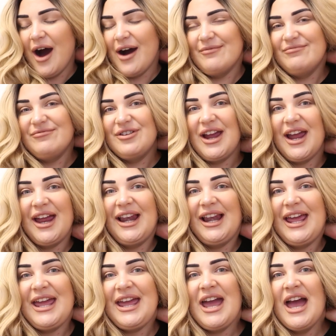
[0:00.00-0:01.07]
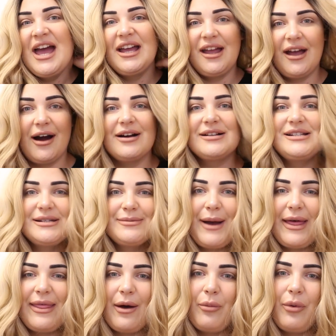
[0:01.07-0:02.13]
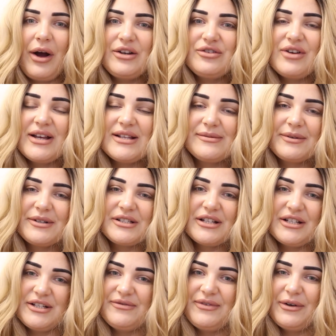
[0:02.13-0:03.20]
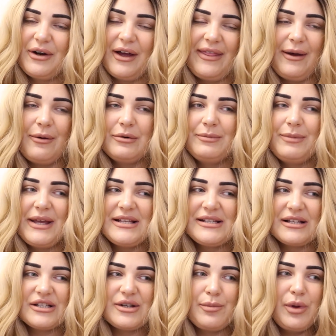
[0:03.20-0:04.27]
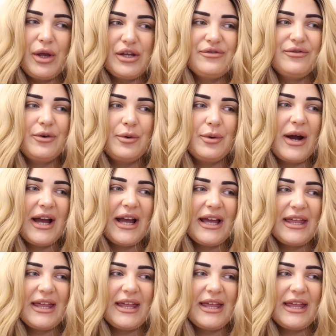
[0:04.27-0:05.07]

i'm really gutted about that white dress because I just feel like that would be such a beautiful